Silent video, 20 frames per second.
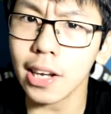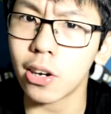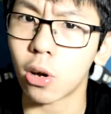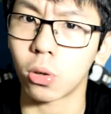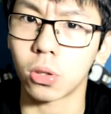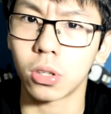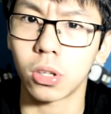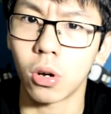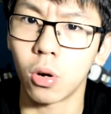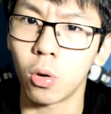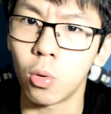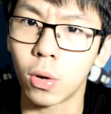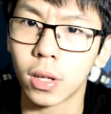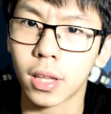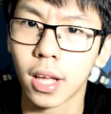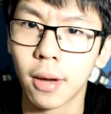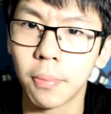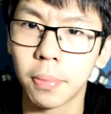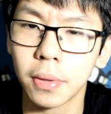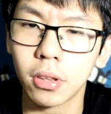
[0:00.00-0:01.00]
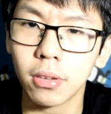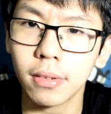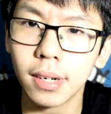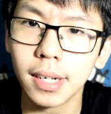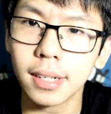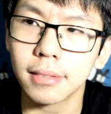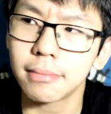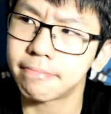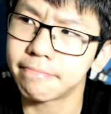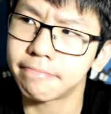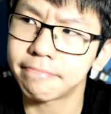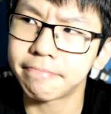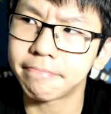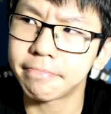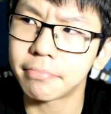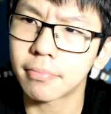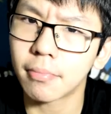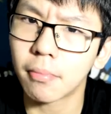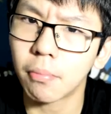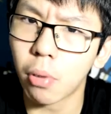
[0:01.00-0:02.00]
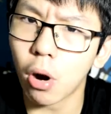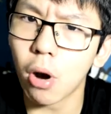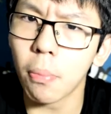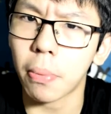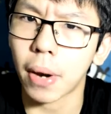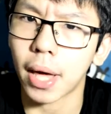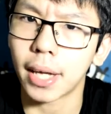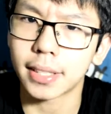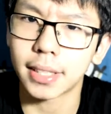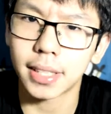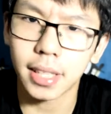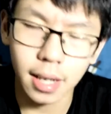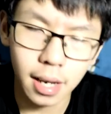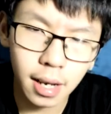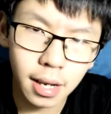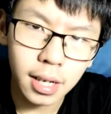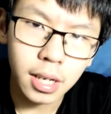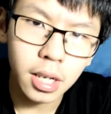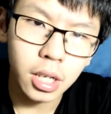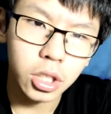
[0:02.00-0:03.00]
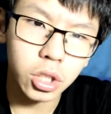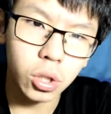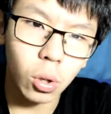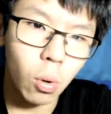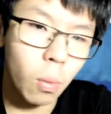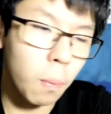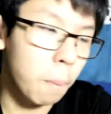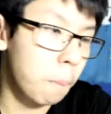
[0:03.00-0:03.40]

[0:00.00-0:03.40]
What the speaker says: don't know what happened to the power plants. So